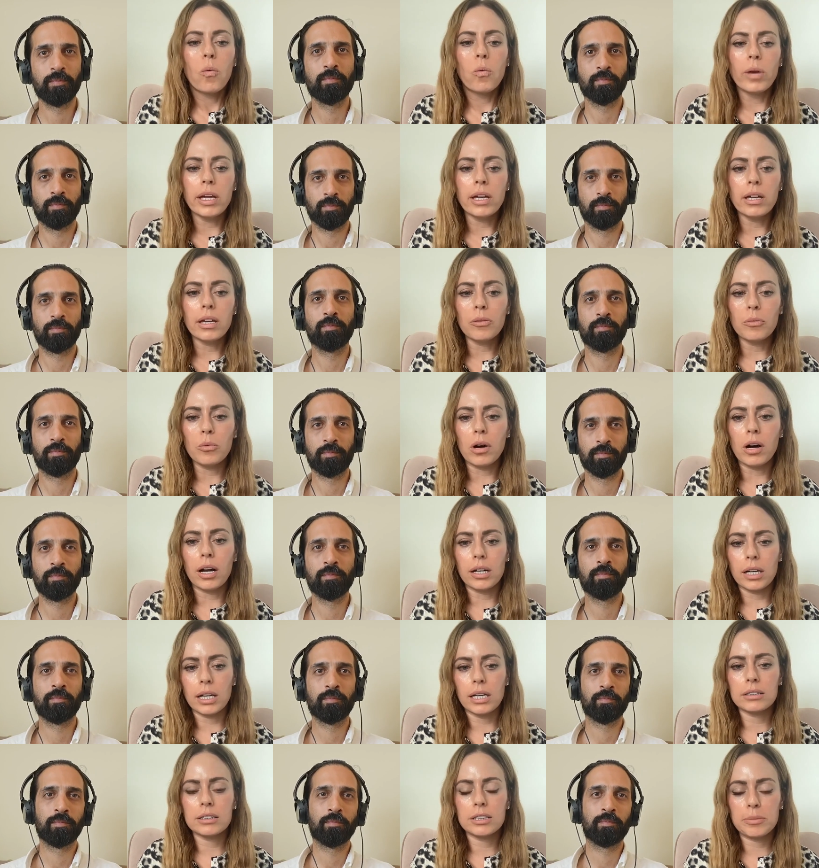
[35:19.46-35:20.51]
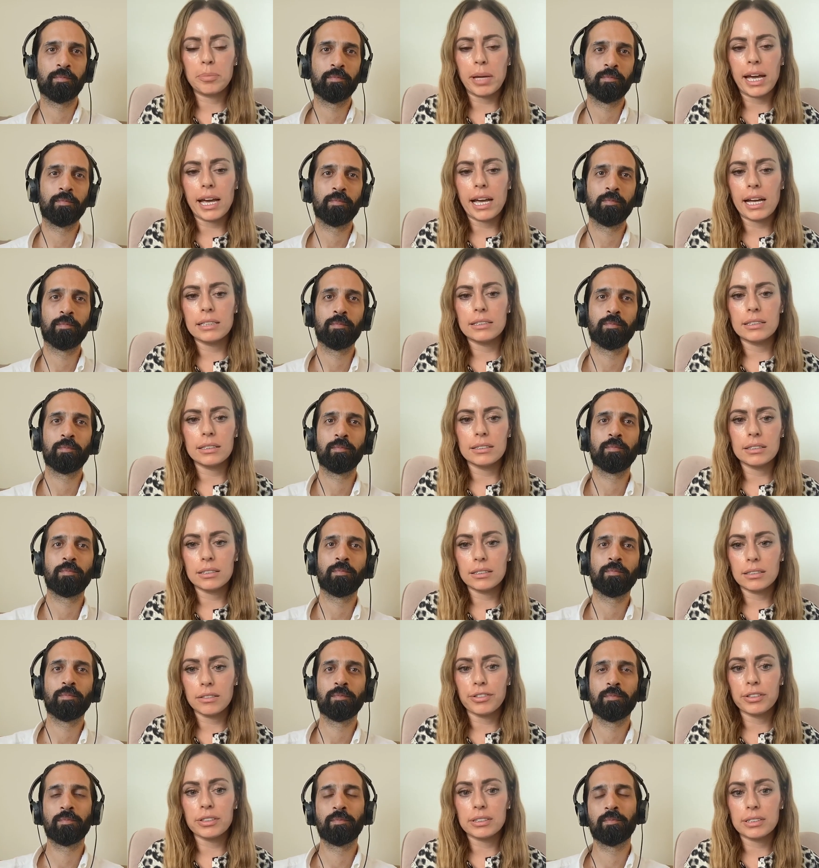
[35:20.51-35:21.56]
Speaker 1: We want to expand
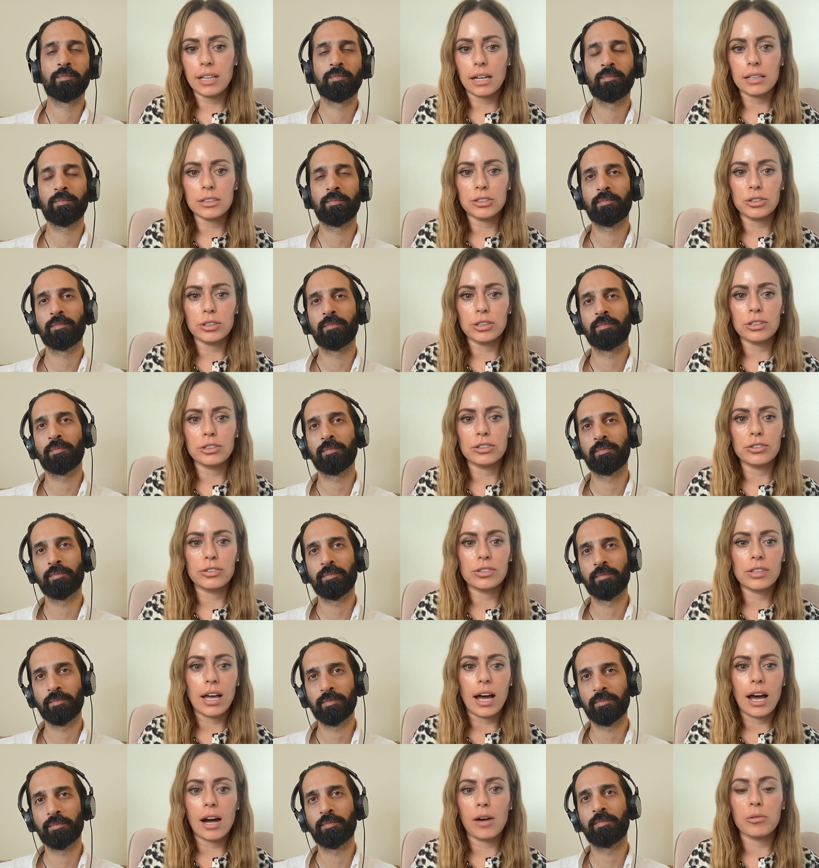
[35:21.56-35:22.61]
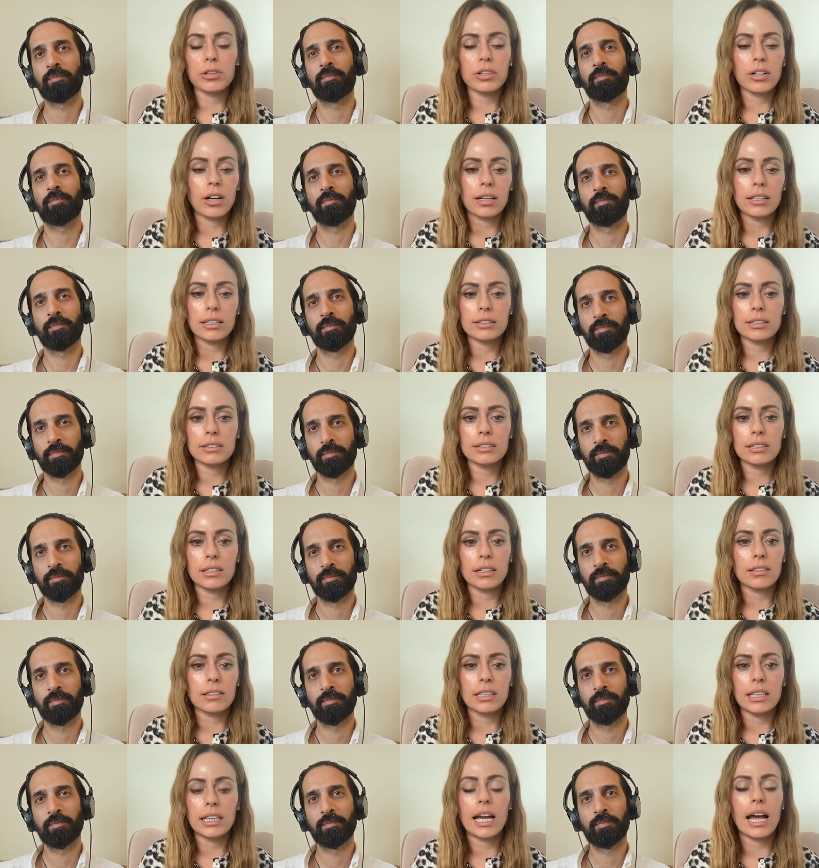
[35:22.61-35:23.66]
into different sectors that were not
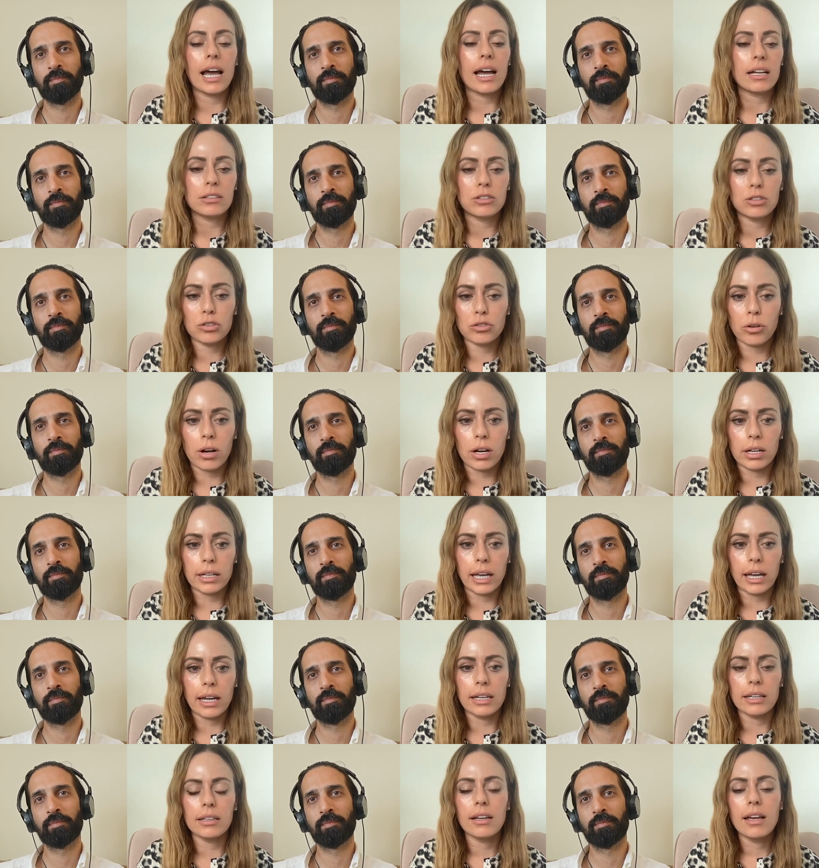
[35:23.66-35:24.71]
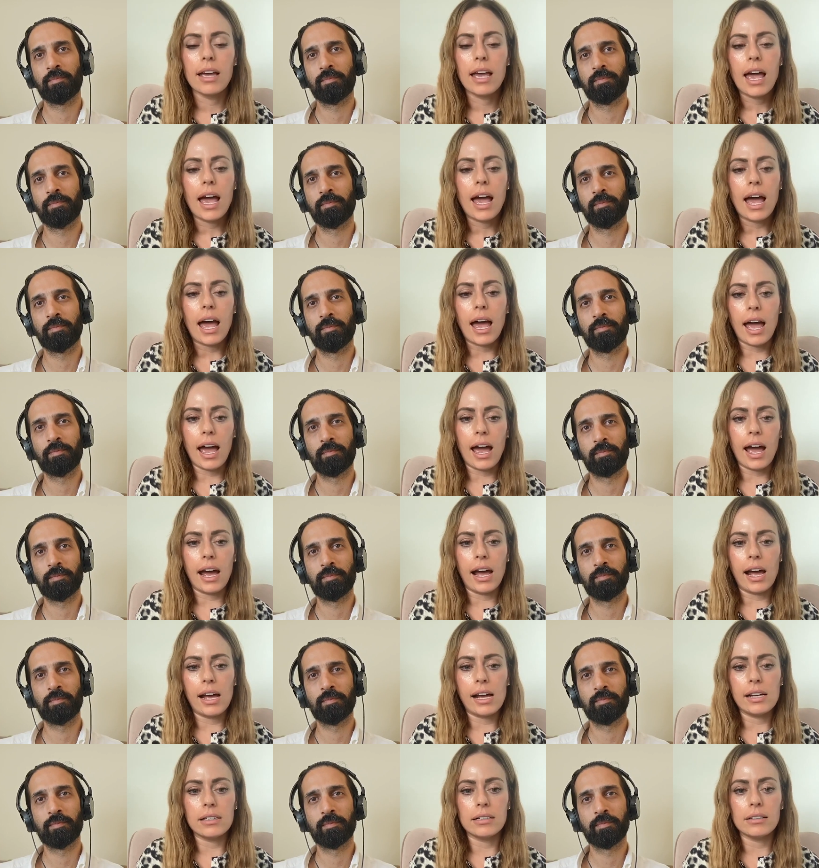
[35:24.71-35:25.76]
necessarily as strong yet.
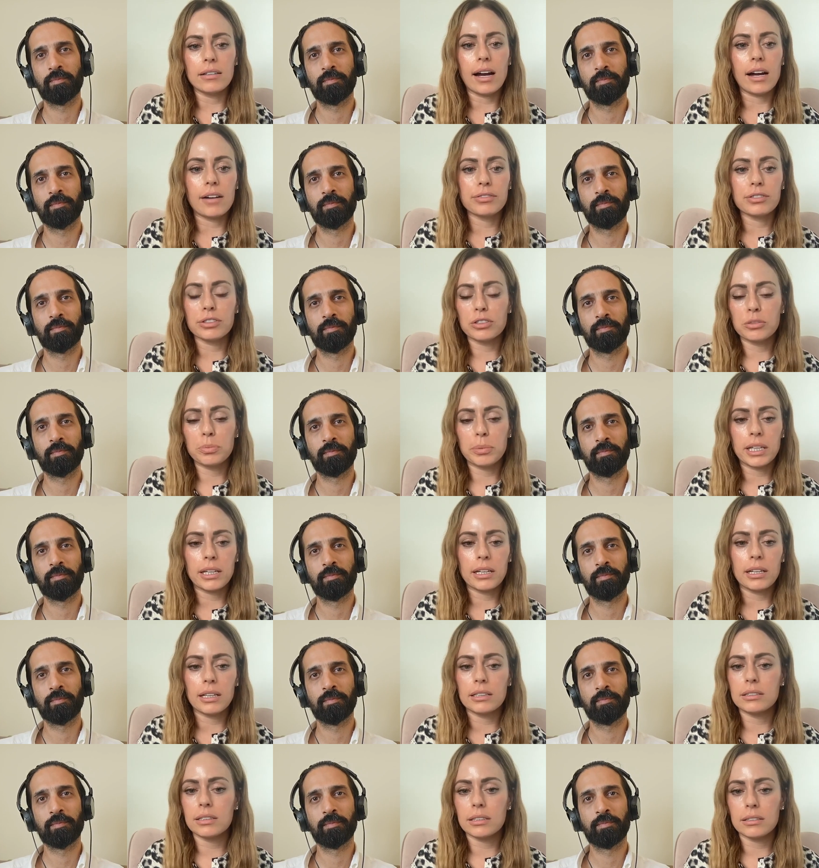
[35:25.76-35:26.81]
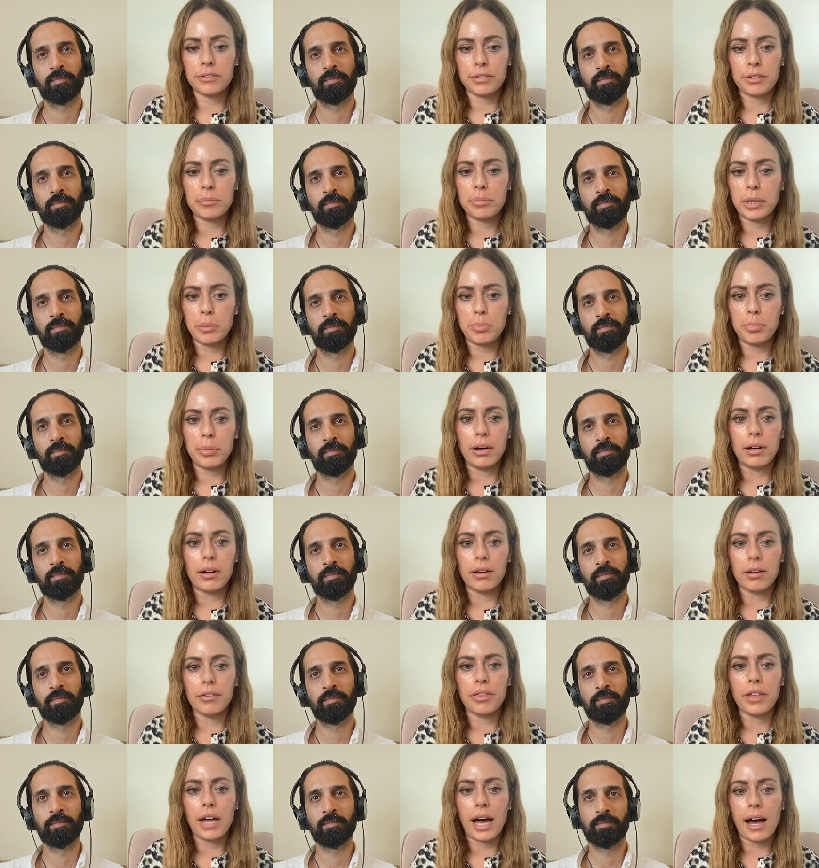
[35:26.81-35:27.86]
And after some talking to different
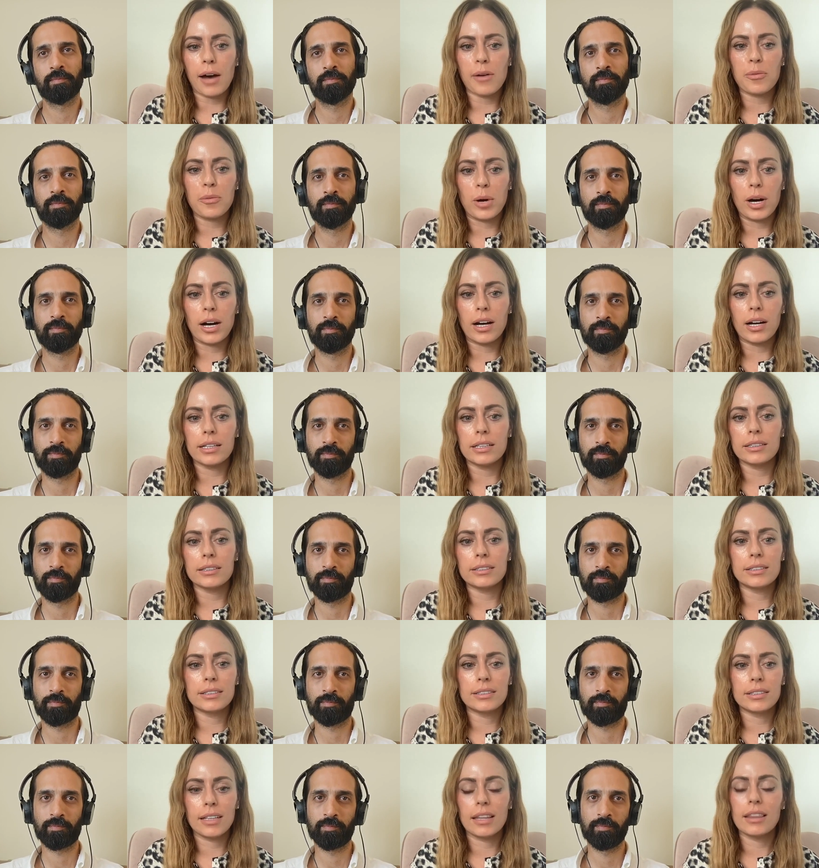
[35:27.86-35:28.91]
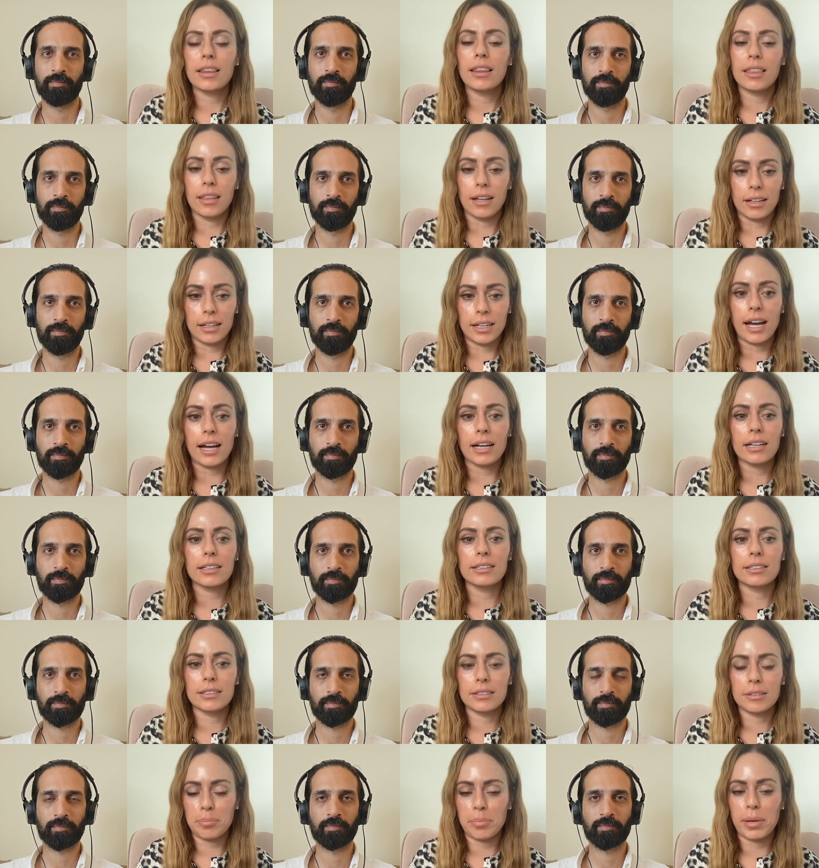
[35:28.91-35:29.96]
people, that was the
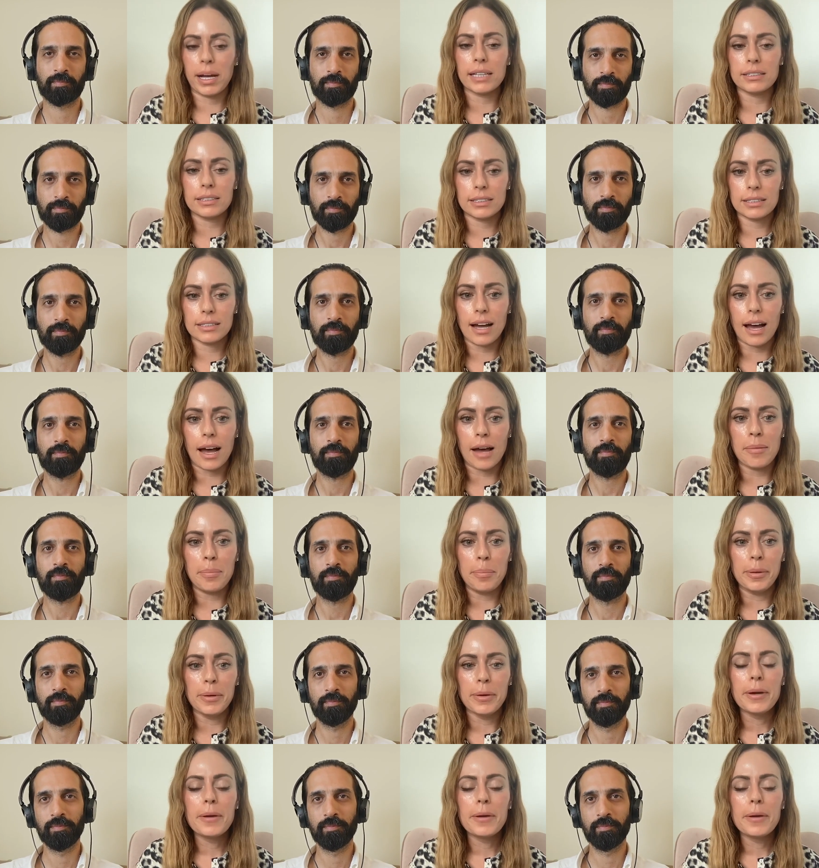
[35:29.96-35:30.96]
next best step.